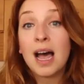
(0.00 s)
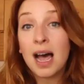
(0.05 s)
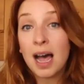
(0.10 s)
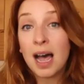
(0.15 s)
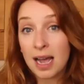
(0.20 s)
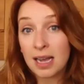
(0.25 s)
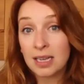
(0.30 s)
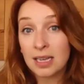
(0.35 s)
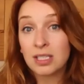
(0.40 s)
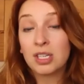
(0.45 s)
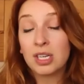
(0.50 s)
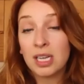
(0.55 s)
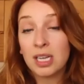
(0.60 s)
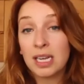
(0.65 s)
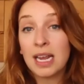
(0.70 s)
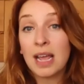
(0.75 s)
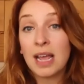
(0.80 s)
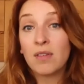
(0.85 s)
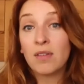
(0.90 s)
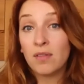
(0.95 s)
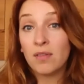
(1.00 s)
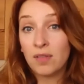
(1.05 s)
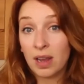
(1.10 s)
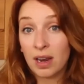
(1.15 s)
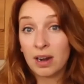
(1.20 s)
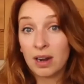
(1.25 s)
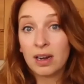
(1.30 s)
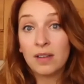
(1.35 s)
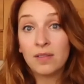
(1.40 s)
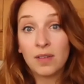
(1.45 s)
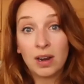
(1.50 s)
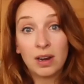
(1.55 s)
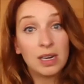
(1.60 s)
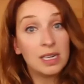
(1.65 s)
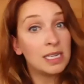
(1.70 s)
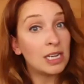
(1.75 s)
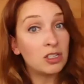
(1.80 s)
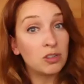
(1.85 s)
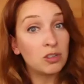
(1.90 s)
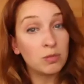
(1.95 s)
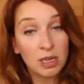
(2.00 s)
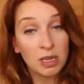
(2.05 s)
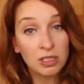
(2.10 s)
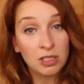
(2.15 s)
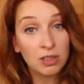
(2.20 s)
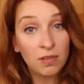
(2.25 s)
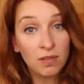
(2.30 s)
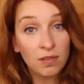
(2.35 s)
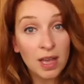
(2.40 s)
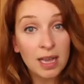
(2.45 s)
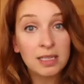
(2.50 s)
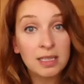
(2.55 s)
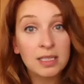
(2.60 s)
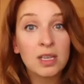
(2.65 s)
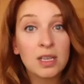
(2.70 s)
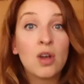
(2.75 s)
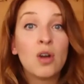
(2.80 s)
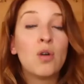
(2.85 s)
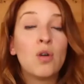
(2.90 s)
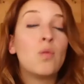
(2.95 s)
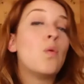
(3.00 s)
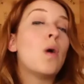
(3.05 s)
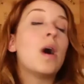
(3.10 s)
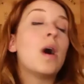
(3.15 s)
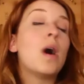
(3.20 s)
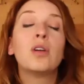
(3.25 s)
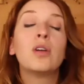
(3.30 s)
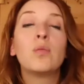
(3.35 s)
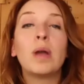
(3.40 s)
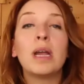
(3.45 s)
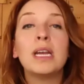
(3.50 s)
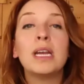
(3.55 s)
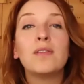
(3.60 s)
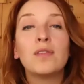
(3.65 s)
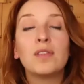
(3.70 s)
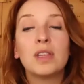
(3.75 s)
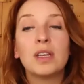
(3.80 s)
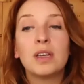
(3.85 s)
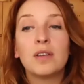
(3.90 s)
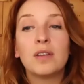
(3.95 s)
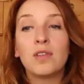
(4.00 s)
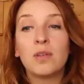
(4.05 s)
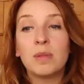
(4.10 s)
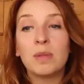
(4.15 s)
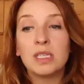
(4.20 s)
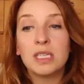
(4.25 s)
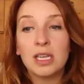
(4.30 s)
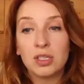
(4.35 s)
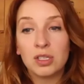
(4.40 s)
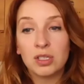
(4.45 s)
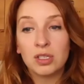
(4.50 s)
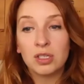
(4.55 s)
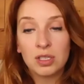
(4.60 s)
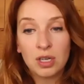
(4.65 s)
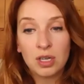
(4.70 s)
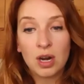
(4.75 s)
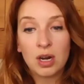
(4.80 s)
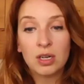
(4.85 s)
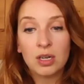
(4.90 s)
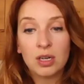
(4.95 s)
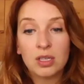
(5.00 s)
oxygen can have a very, very detrimental effect while you're waiting for the fermentation to start.